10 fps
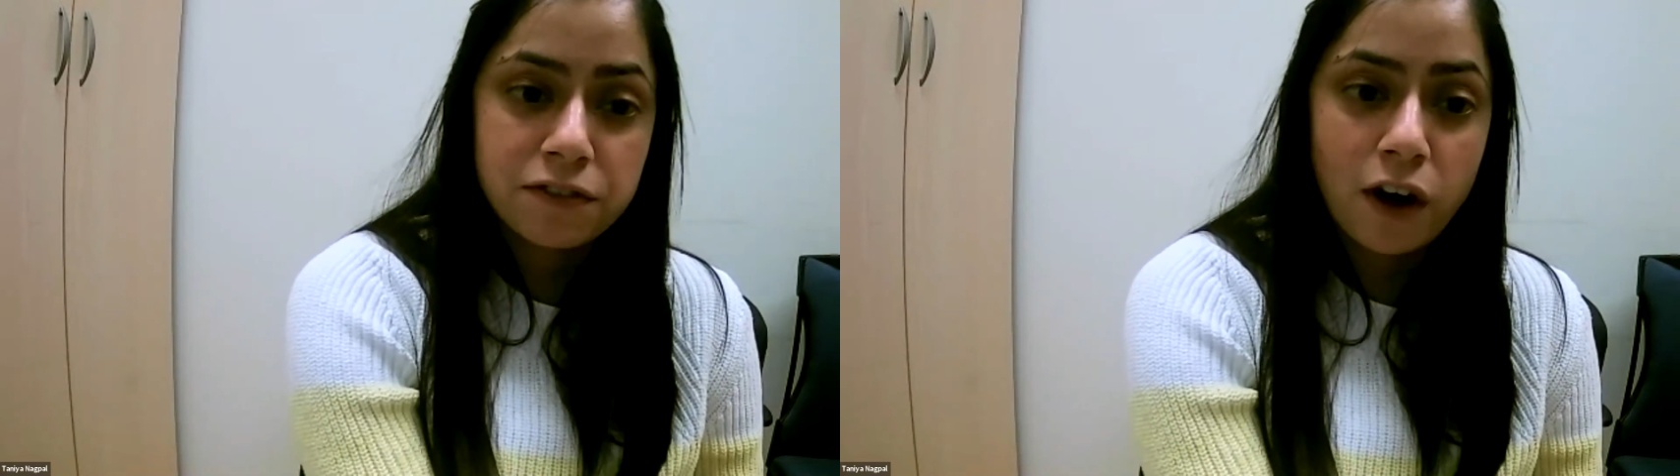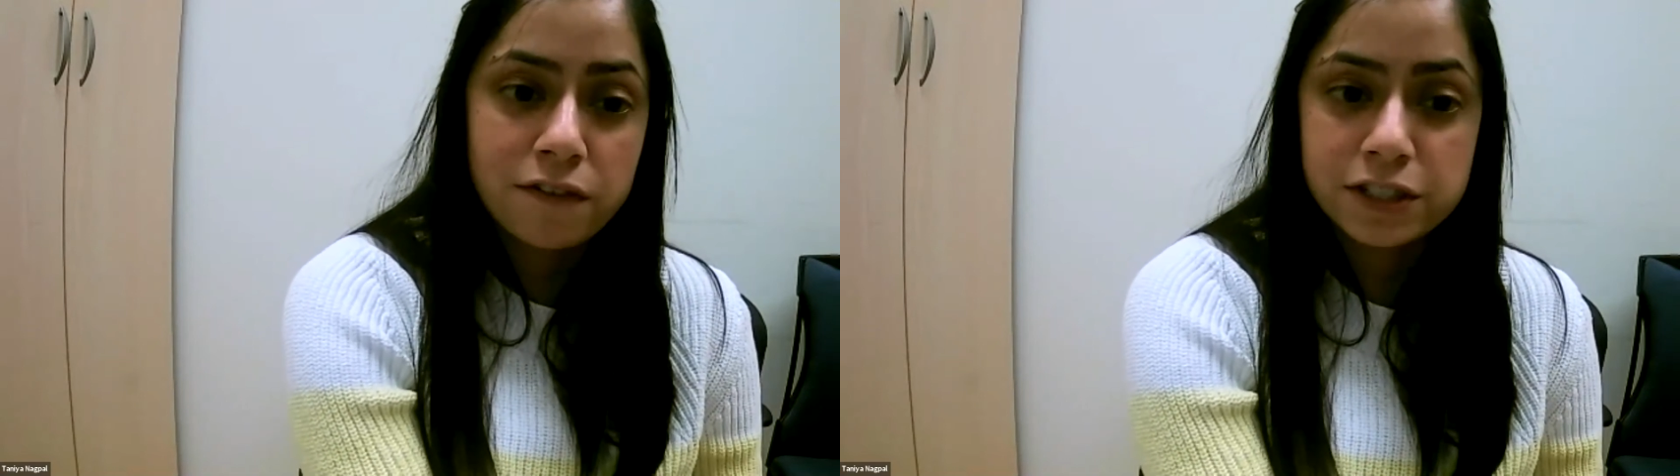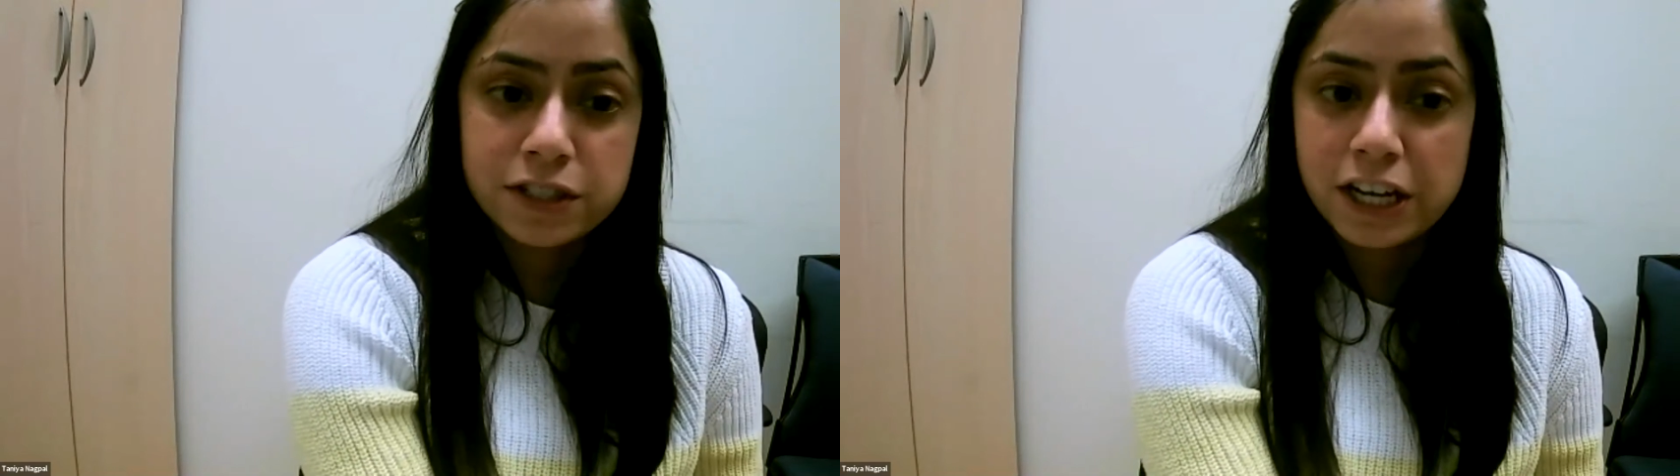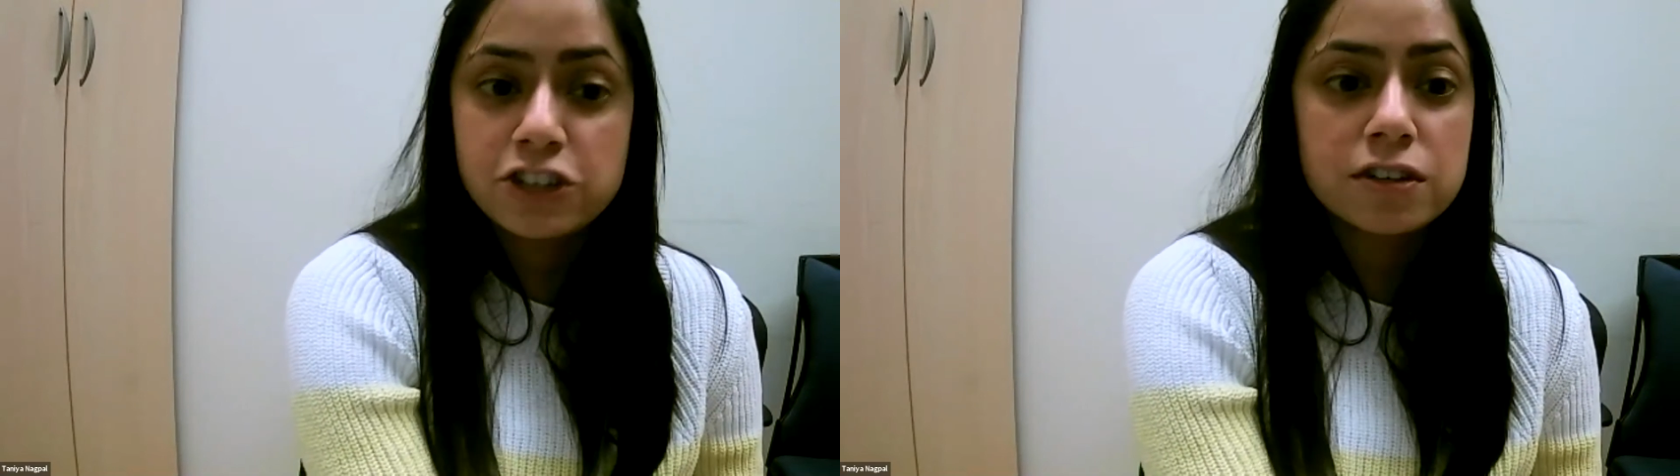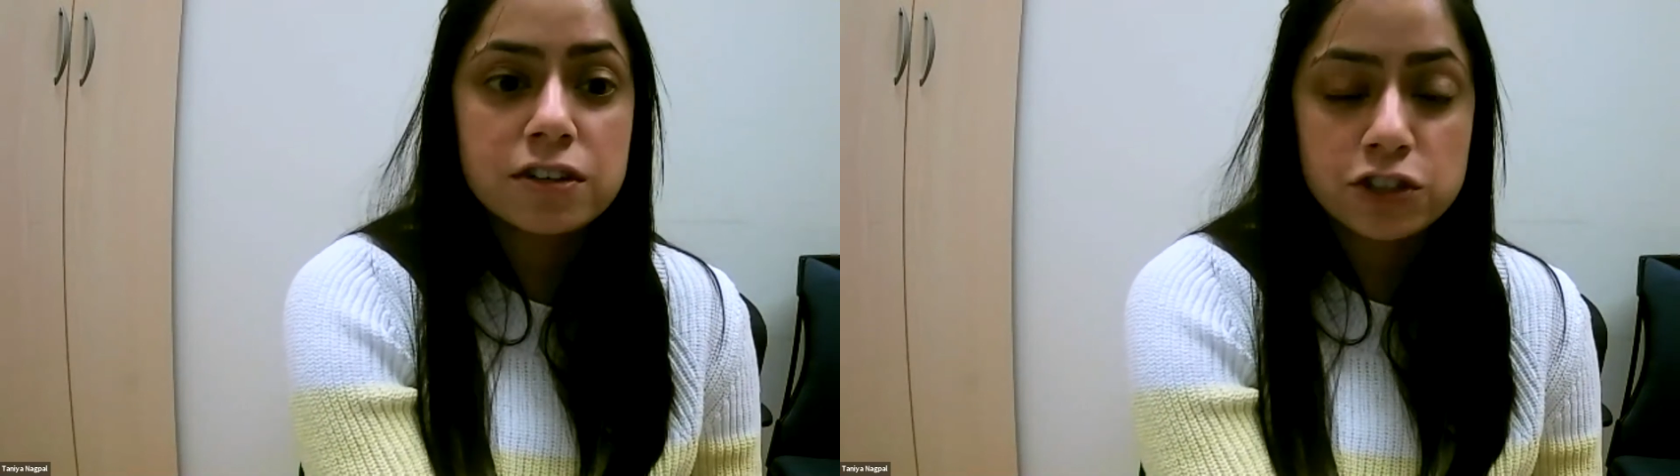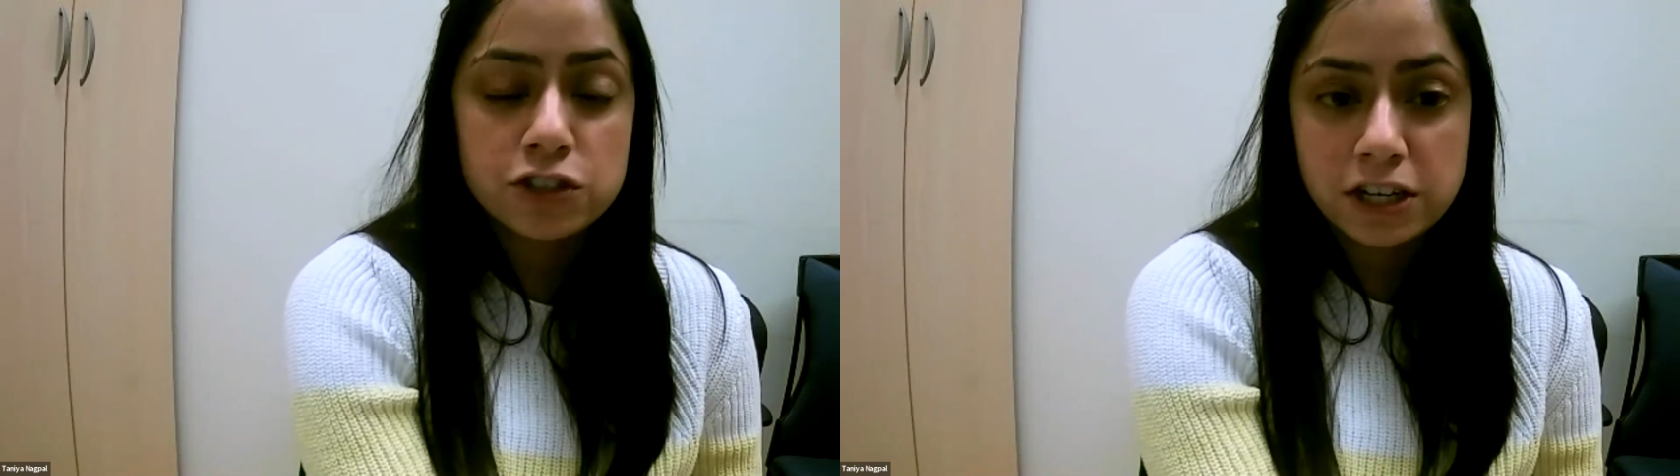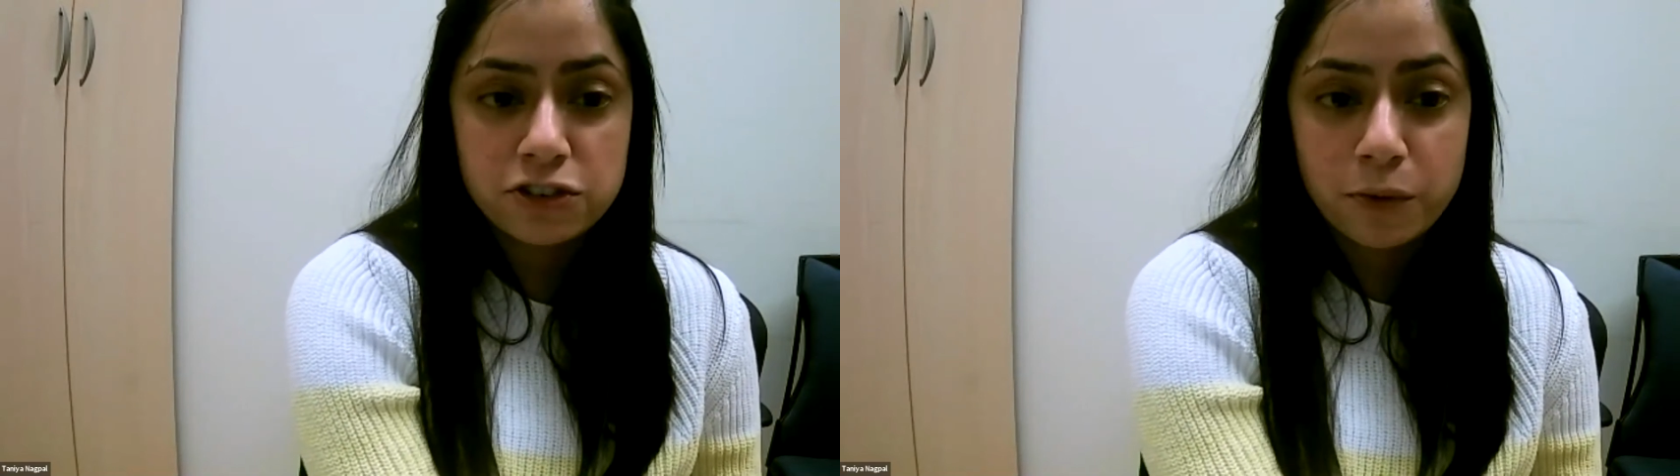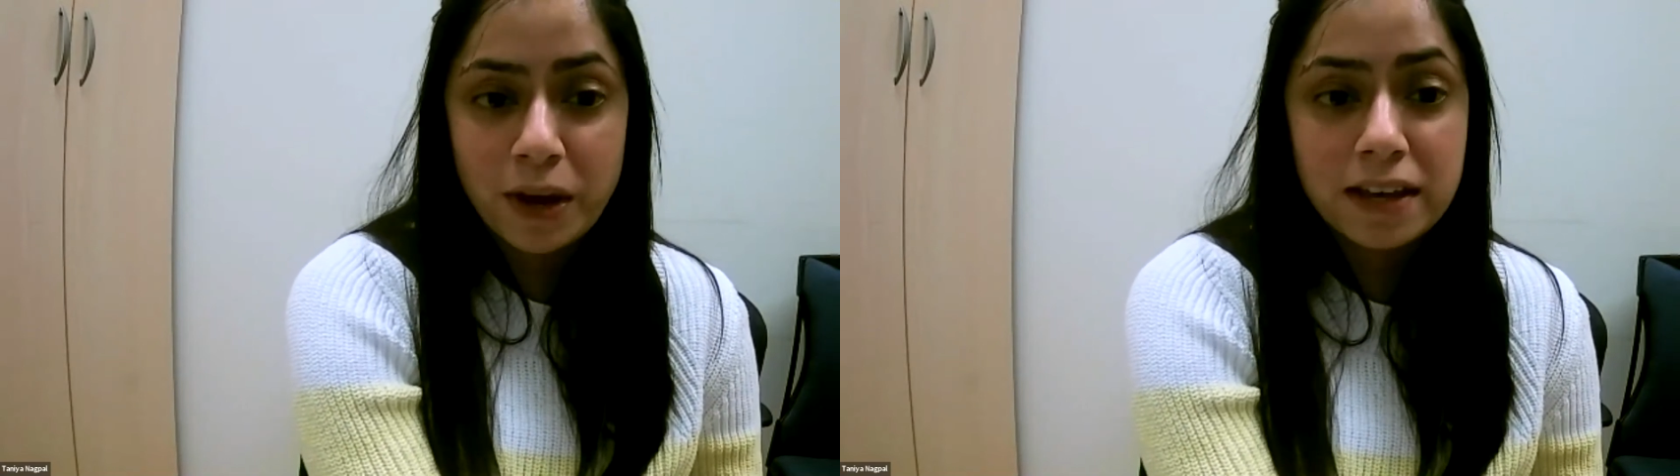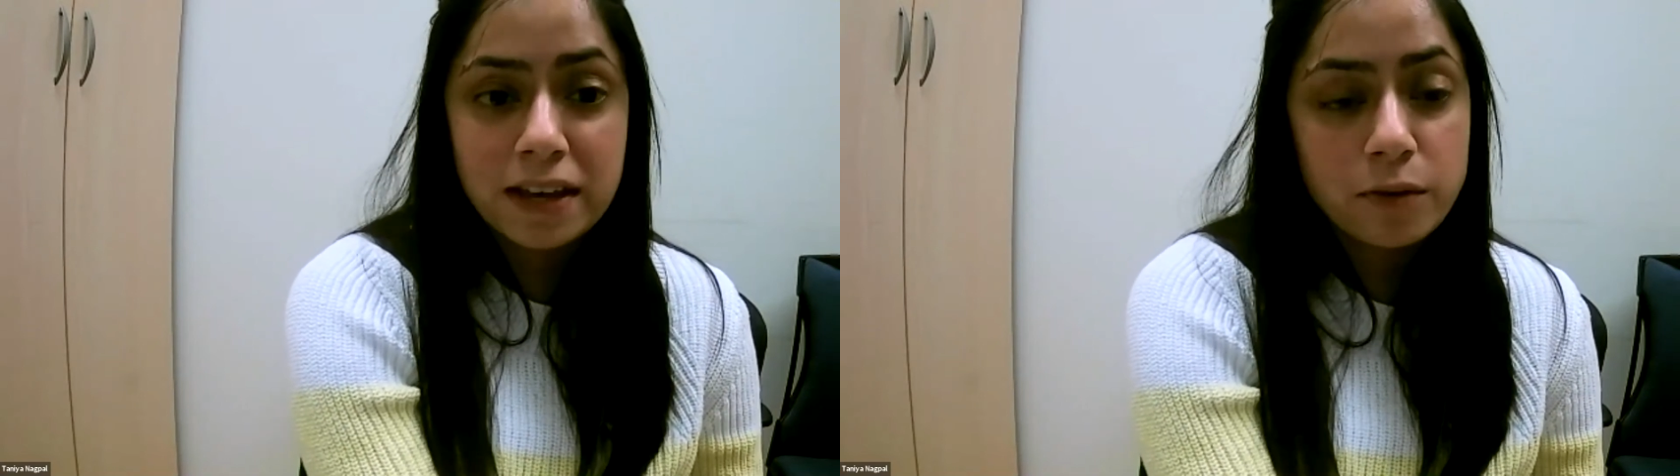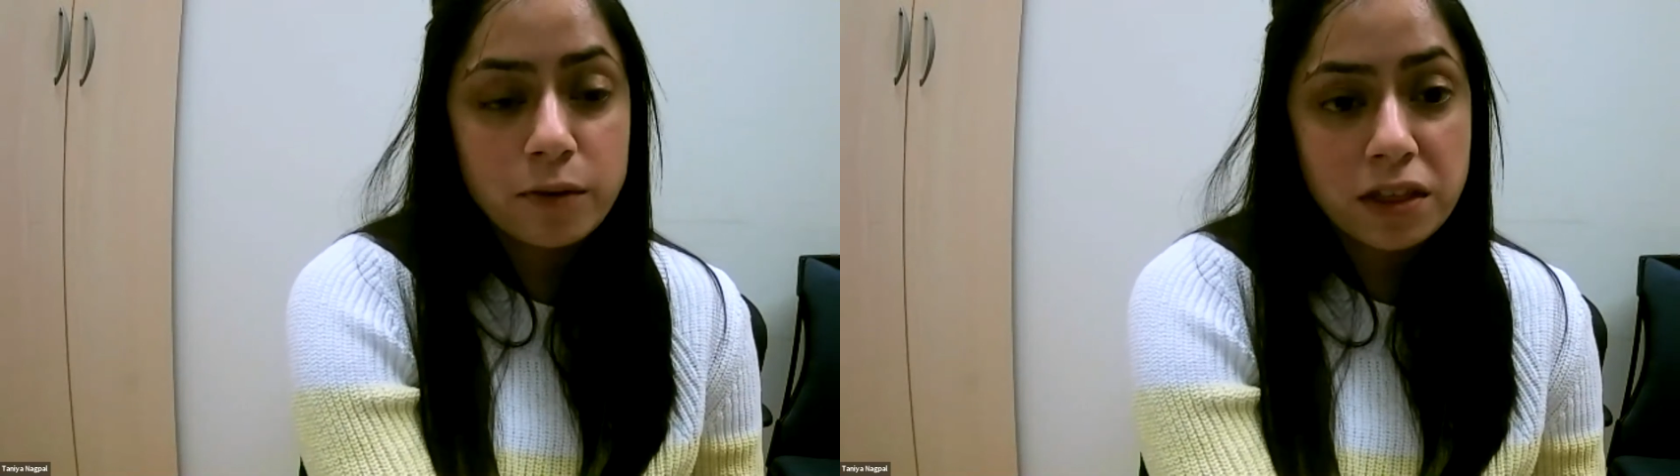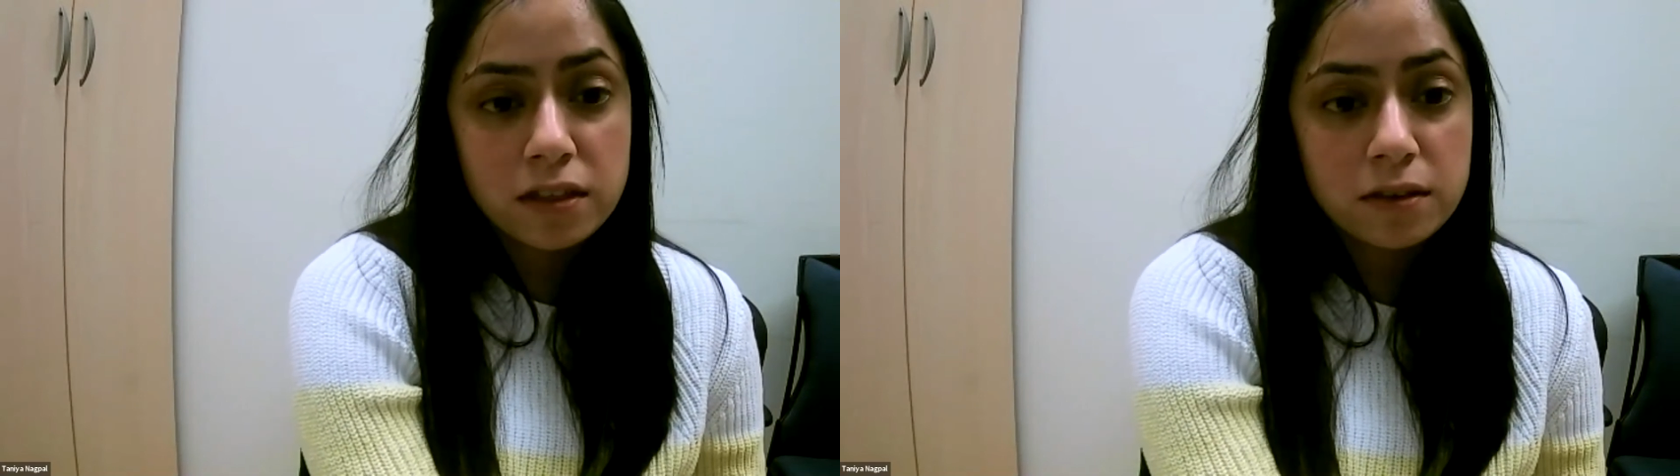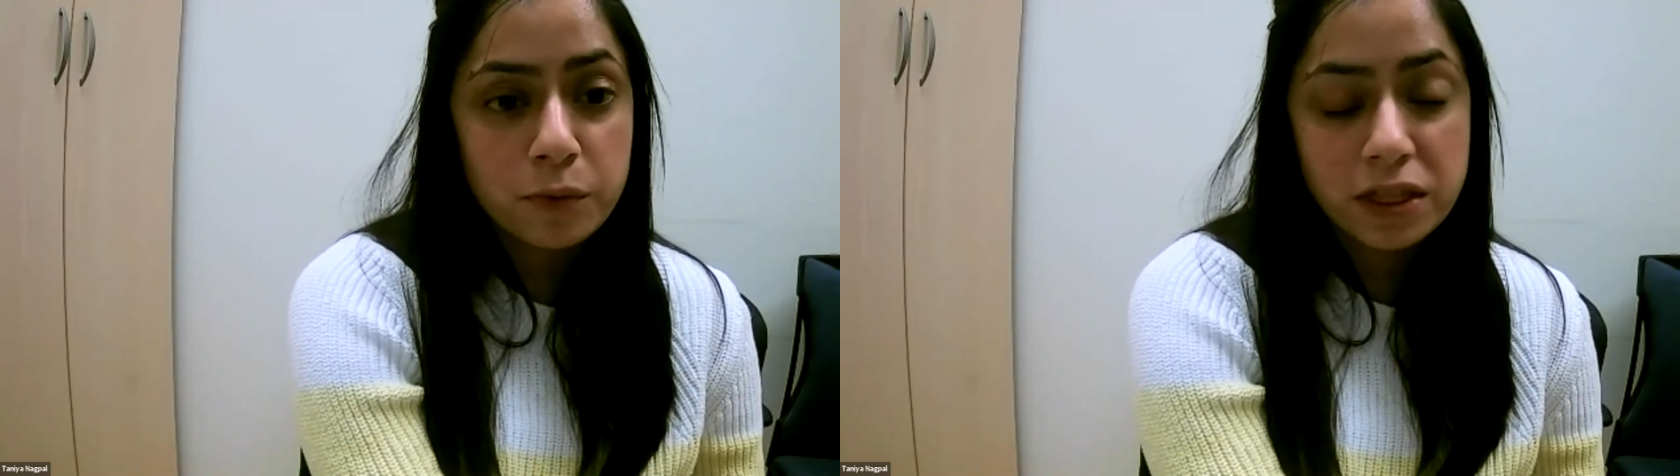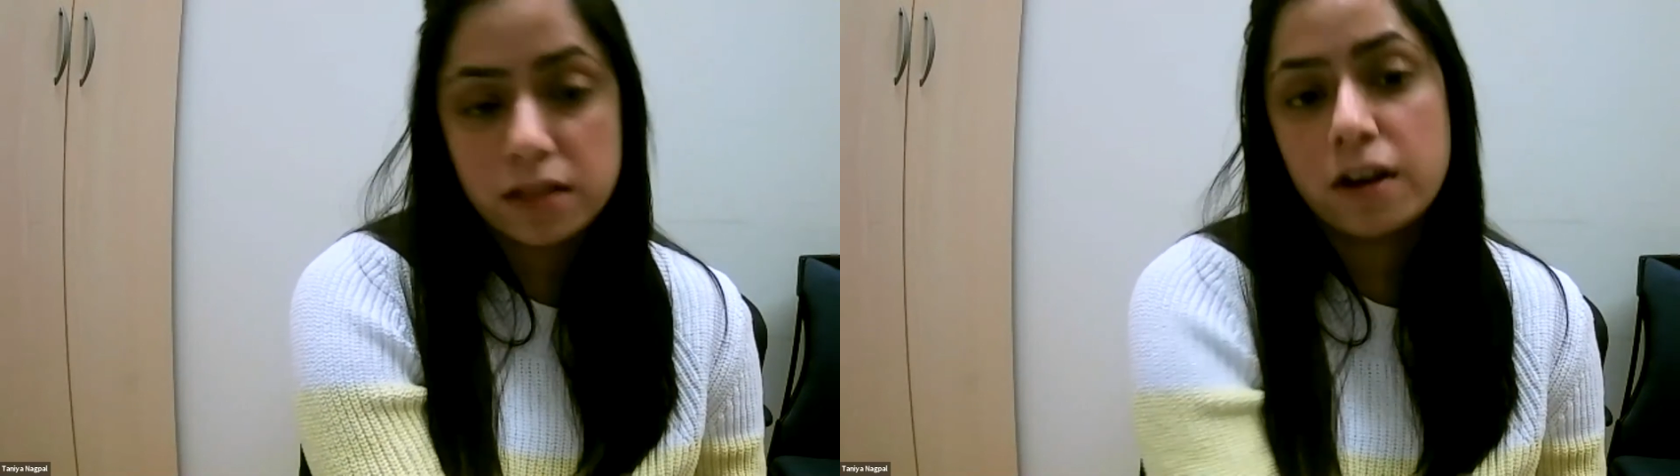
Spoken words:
conversation of gestational weight gain with